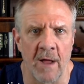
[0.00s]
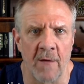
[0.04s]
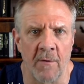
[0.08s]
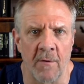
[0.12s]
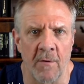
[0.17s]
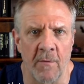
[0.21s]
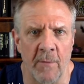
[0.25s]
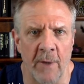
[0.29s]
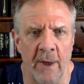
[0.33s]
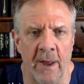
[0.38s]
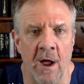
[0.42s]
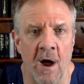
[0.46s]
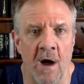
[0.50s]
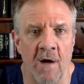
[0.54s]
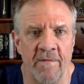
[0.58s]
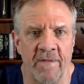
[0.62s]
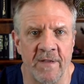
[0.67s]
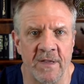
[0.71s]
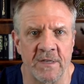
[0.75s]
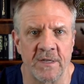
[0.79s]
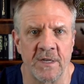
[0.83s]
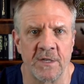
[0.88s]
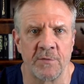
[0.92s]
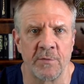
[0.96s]
recall
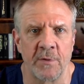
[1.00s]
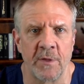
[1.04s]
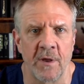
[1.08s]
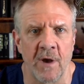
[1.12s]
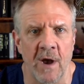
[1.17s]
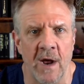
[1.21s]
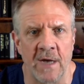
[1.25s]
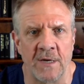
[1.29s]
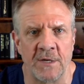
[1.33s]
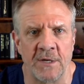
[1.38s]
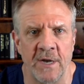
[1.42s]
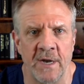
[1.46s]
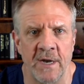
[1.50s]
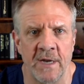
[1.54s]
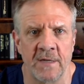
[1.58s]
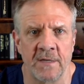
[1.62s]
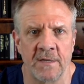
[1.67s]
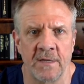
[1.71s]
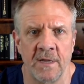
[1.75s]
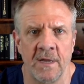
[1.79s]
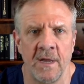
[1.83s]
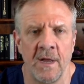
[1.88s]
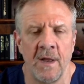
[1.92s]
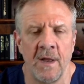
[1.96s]
visits with your hygienist.